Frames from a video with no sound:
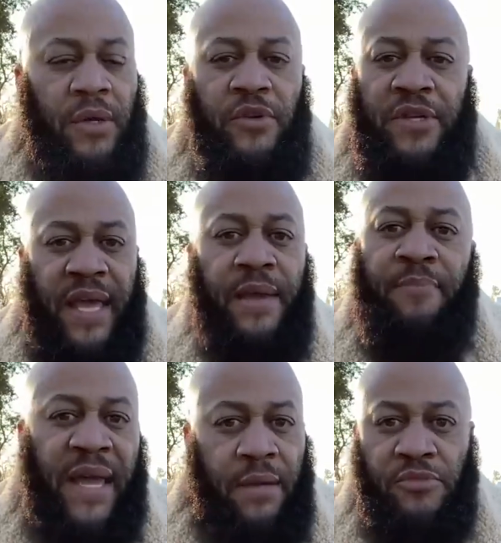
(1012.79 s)
You can't
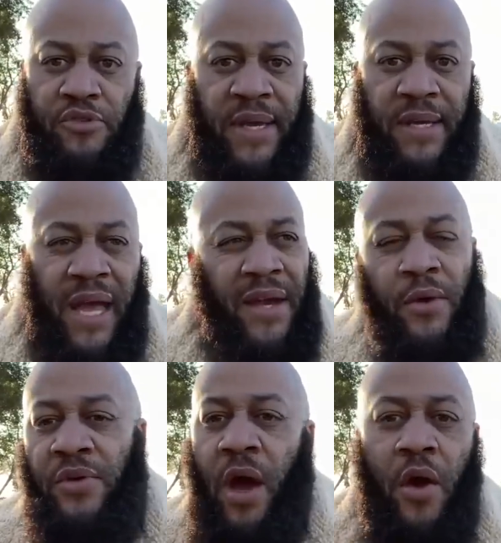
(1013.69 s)
make them drink it. I
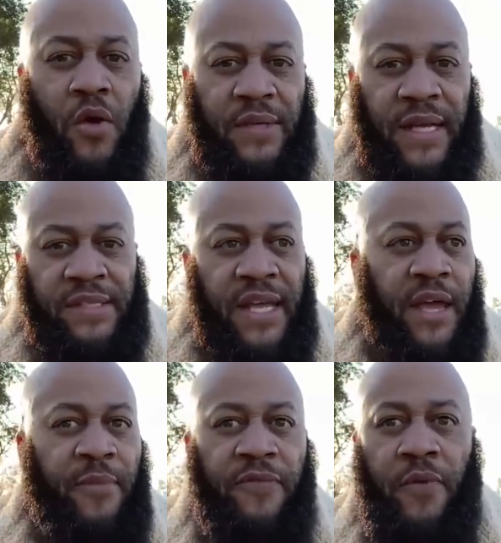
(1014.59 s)
know y'all heard that
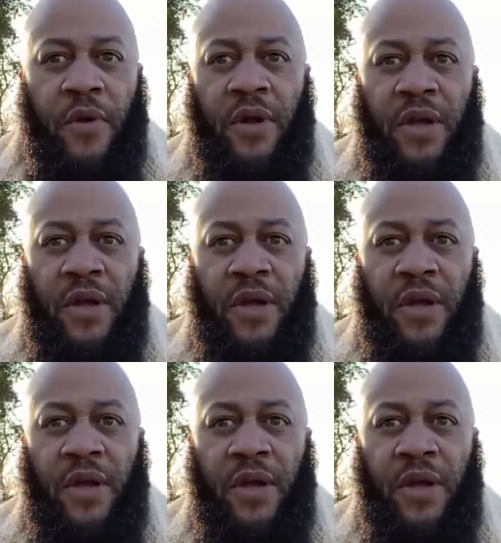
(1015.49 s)
saying before.